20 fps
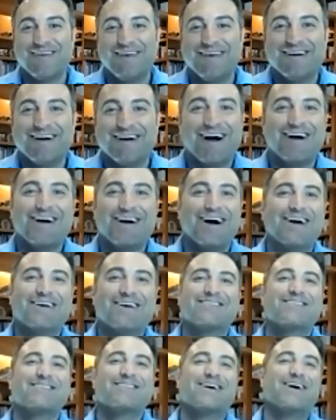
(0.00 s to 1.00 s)
I
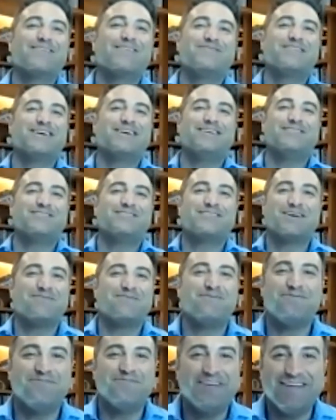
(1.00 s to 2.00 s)
love that you said
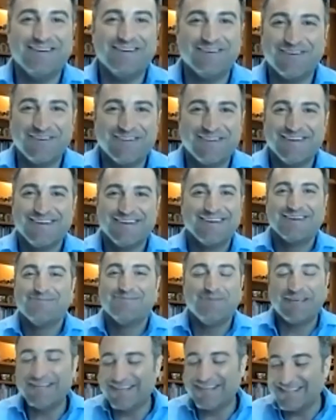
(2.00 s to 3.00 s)
feel,
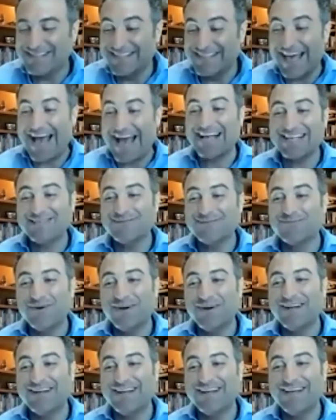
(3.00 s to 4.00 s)
because that's
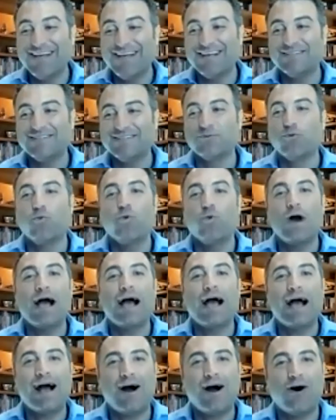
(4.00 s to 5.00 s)
what it is.
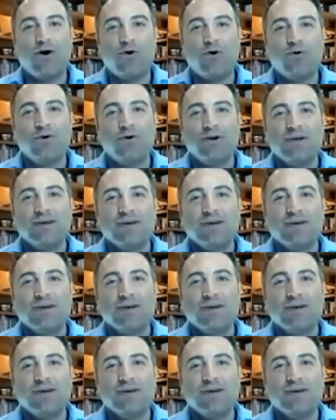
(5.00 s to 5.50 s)
Wow.